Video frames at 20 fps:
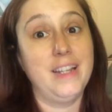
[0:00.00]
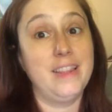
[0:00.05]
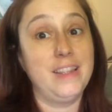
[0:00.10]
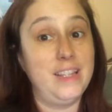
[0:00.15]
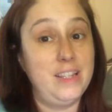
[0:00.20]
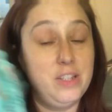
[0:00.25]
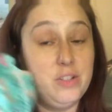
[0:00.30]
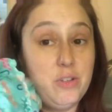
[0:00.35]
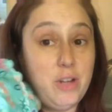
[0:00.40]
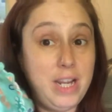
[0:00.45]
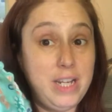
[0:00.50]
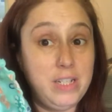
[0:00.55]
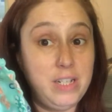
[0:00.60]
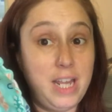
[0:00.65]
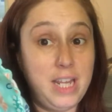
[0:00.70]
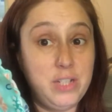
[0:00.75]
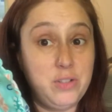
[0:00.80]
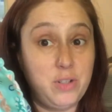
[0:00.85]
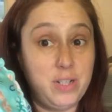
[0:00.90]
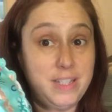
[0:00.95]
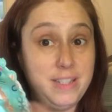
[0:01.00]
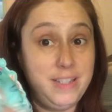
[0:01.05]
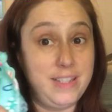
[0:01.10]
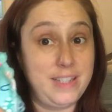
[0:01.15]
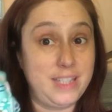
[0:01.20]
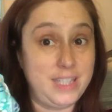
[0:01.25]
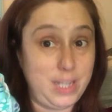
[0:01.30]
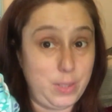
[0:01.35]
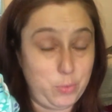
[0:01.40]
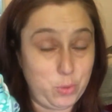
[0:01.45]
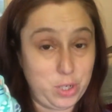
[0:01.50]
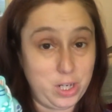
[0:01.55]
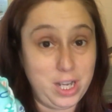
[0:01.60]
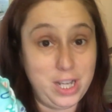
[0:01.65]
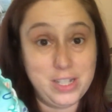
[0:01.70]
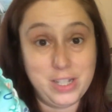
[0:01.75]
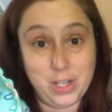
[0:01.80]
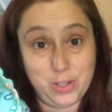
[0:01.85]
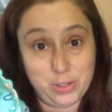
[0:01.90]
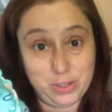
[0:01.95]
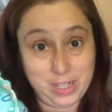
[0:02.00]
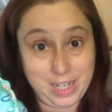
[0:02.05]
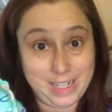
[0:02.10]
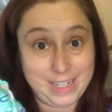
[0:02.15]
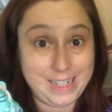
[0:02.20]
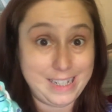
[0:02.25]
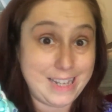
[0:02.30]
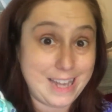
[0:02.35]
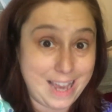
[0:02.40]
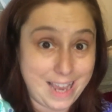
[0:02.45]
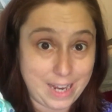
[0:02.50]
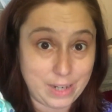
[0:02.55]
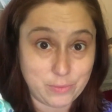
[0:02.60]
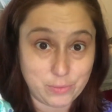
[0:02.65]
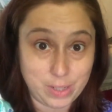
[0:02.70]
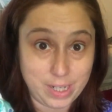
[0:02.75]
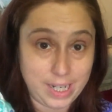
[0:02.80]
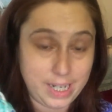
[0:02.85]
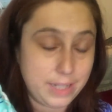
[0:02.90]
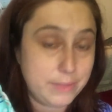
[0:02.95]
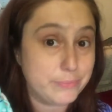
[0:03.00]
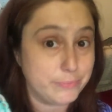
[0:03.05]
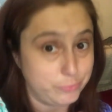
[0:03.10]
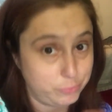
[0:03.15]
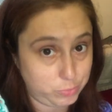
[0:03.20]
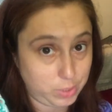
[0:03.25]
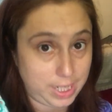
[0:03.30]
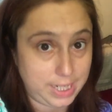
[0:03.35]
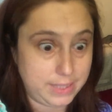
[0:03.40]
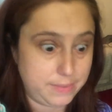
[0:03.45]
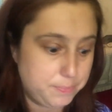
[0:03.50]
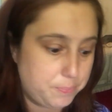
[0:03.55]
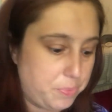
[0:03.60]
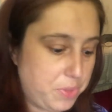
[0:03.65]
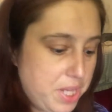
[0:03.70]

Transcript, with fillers: than the night dresses because they were a dollar ninety-nine, right? Right.